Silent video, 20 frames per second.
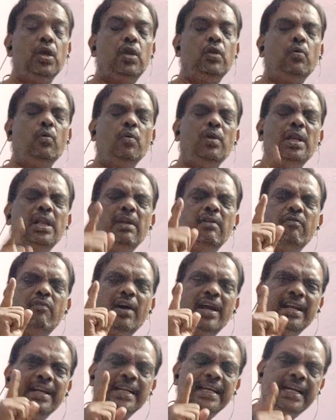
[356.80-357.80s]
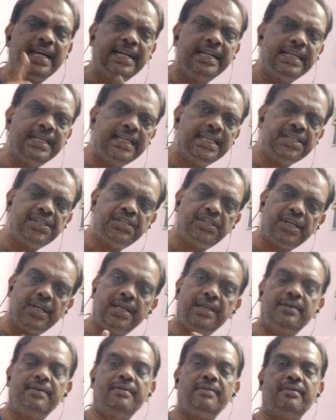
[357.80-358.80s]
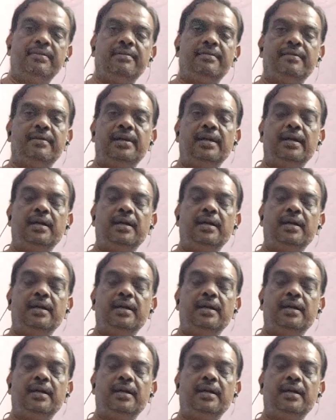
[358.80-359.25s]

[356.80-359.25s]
In only one condition,